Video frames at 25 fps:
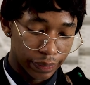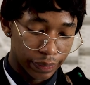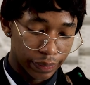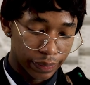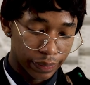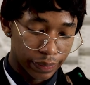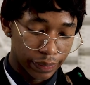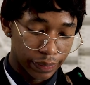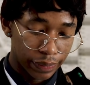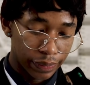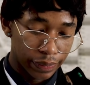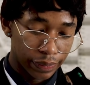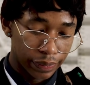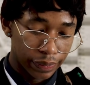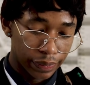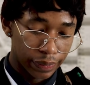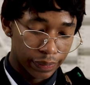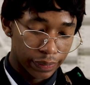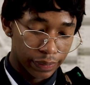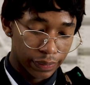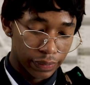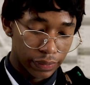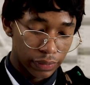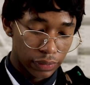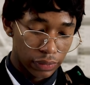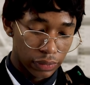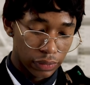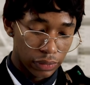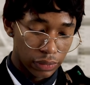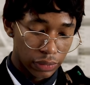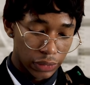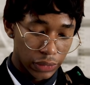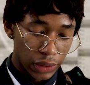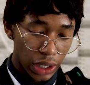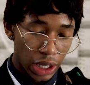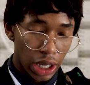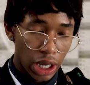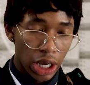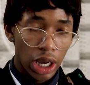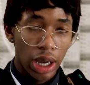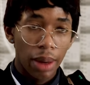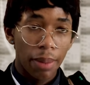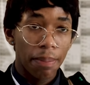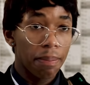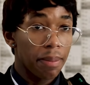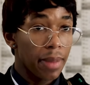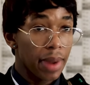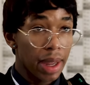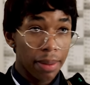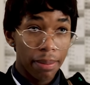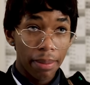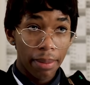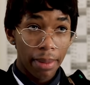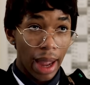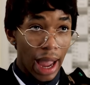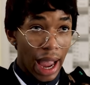Ma'am,